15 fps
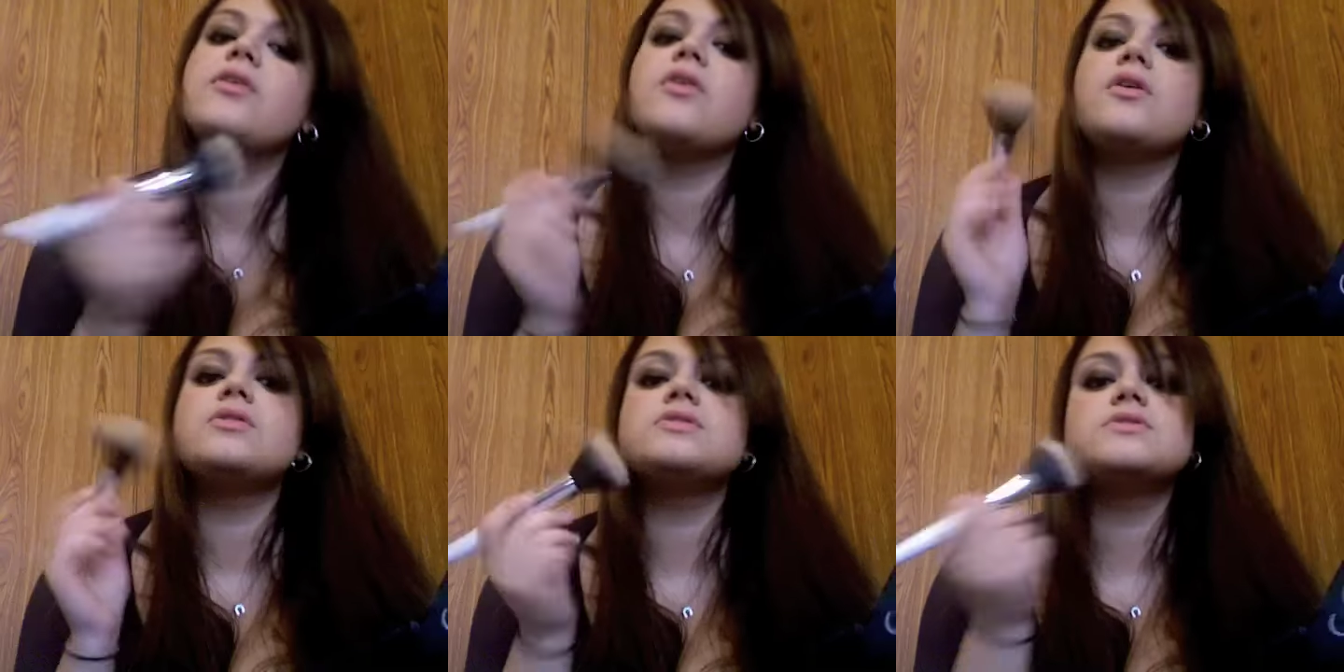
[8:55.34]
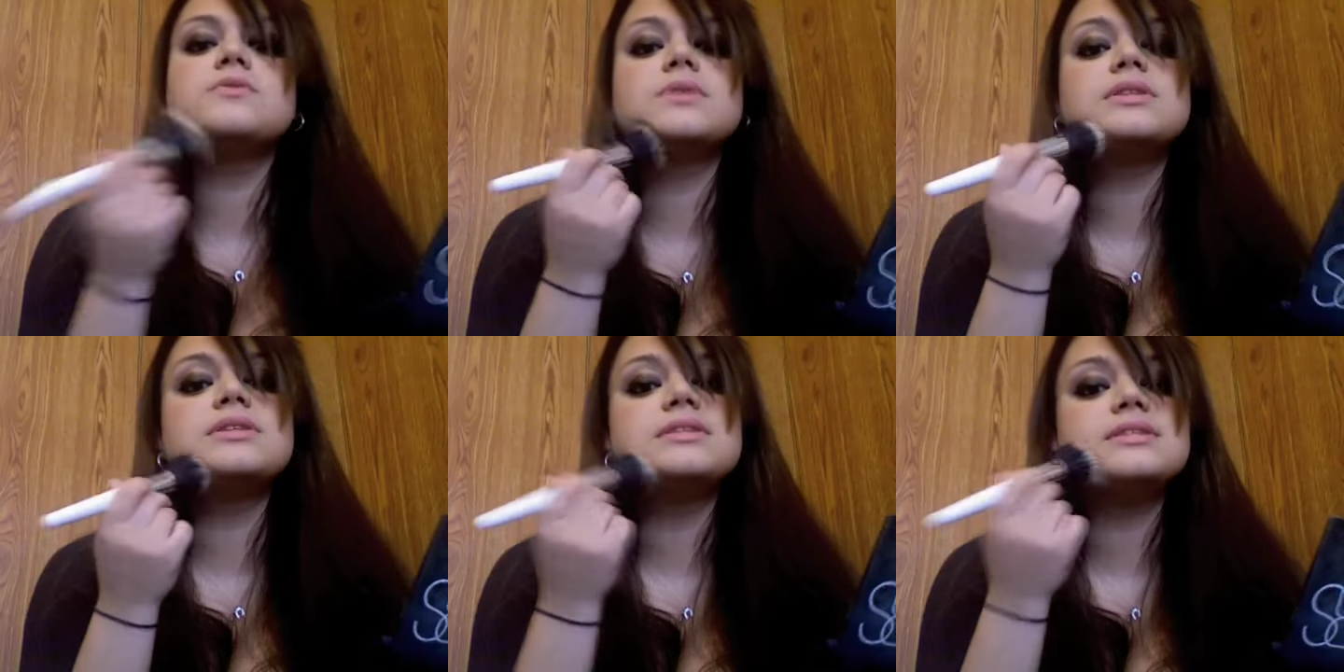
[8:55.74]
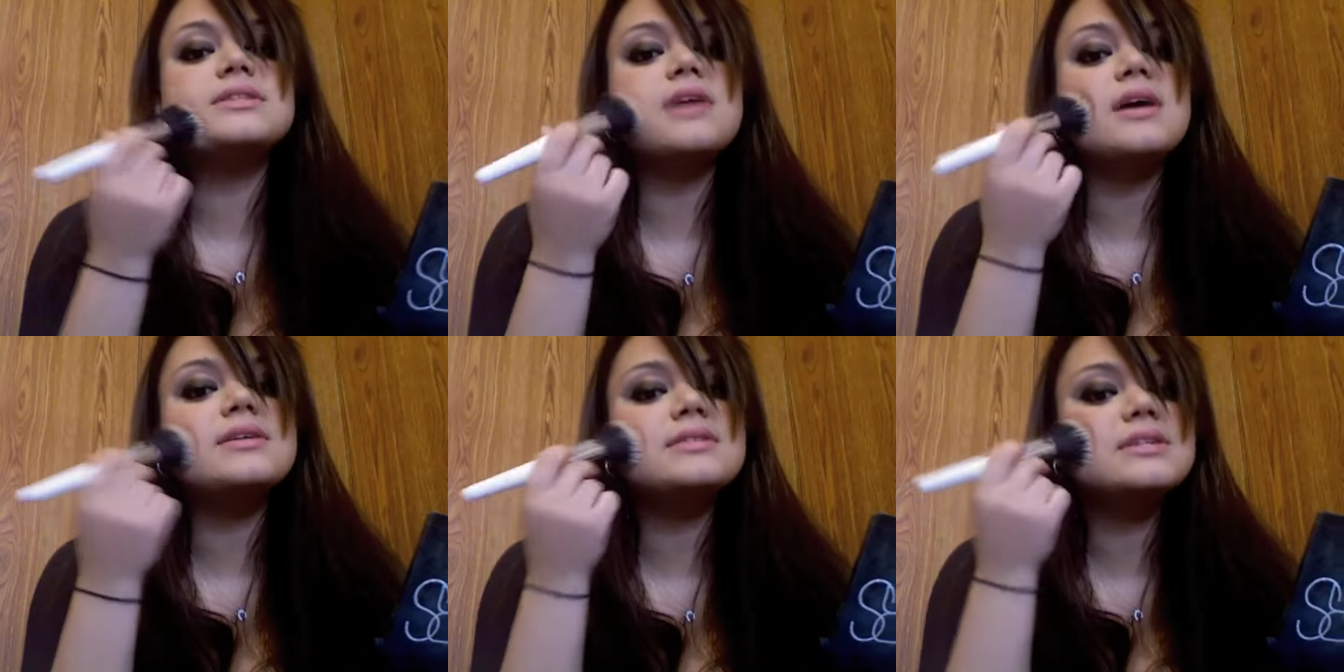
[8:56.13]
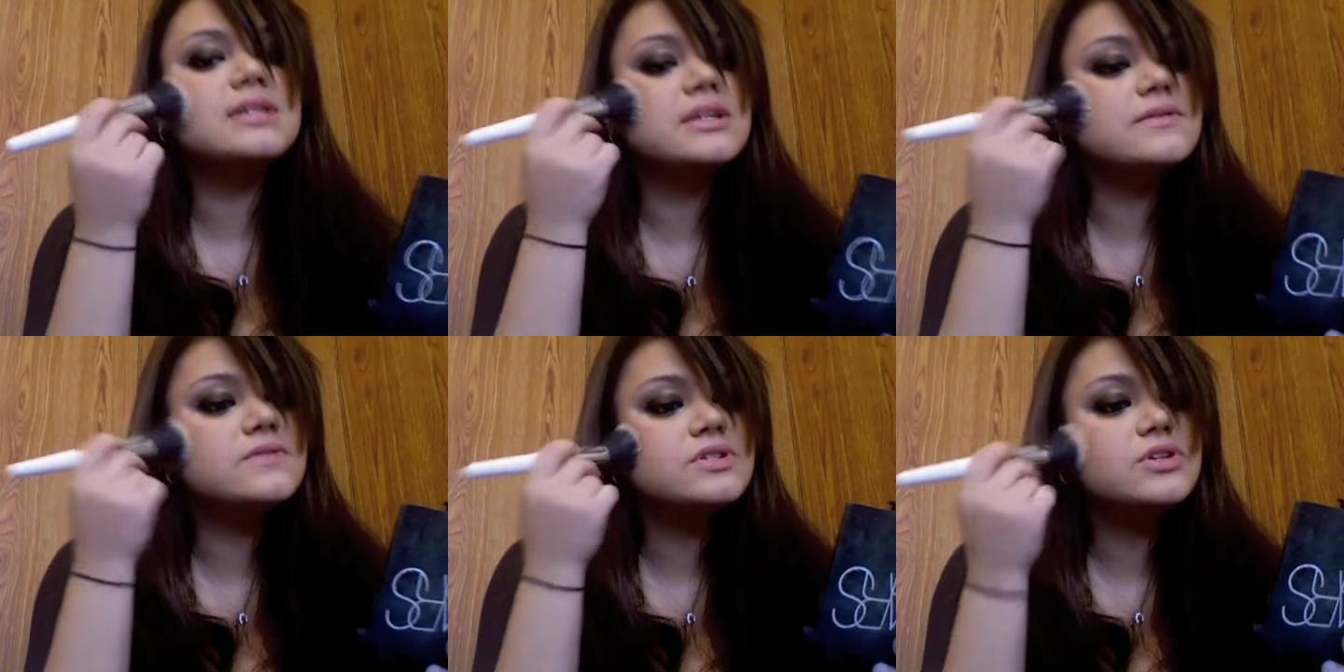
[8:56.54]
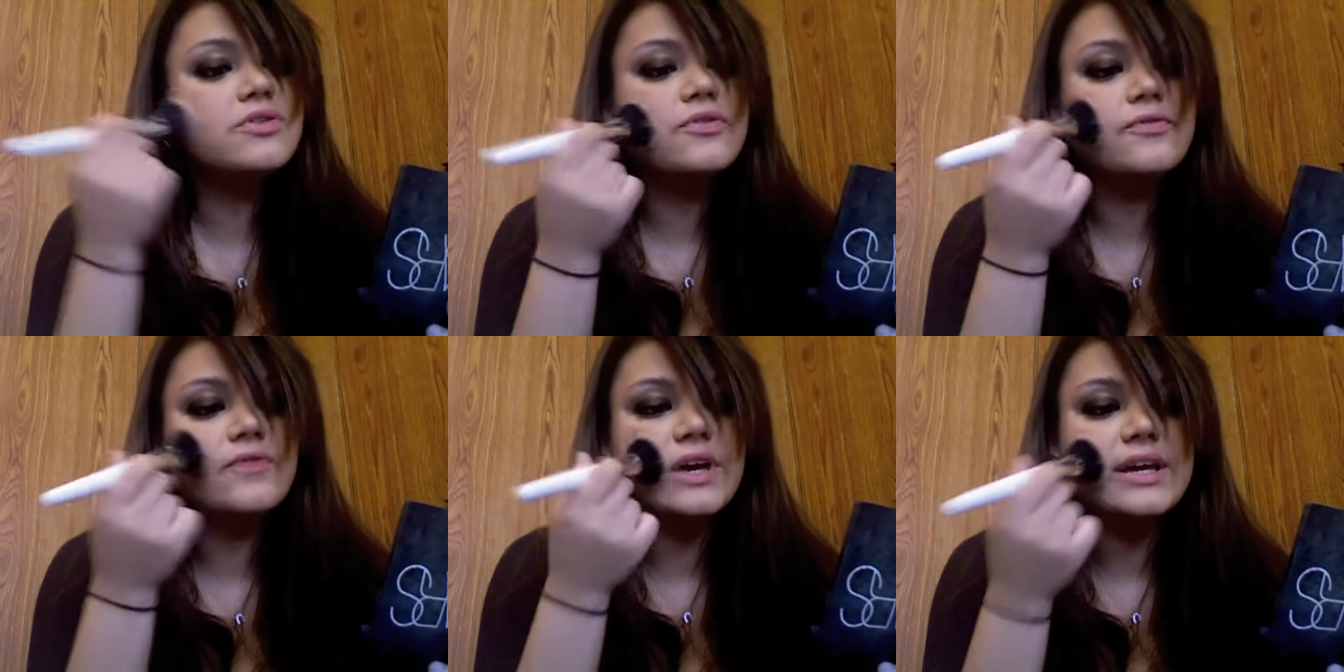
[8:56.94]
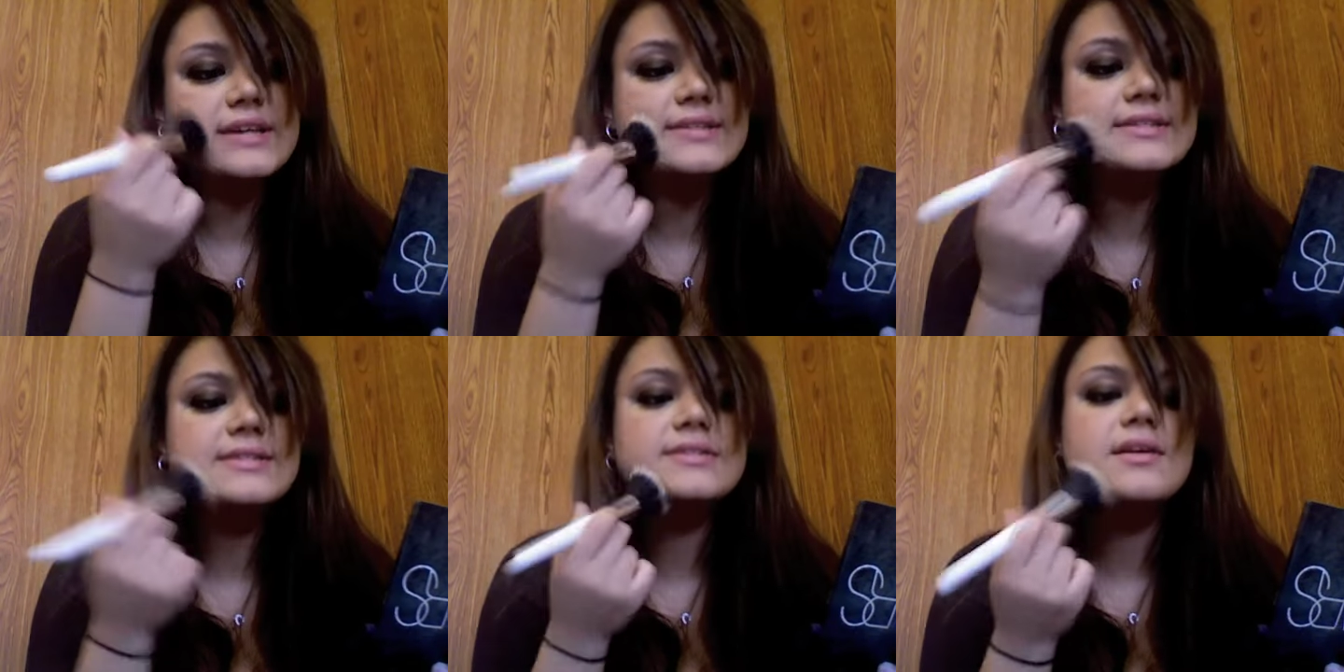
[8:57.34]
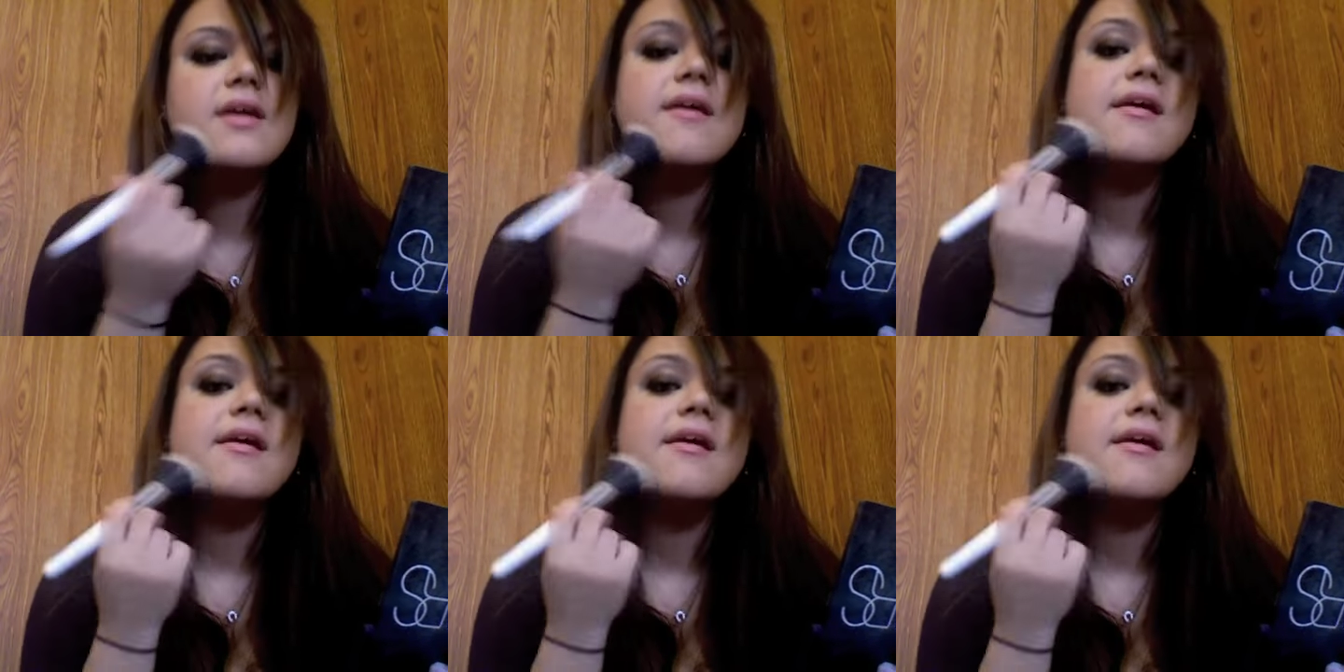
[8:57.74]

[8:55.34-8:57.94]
also what this does, it gives your face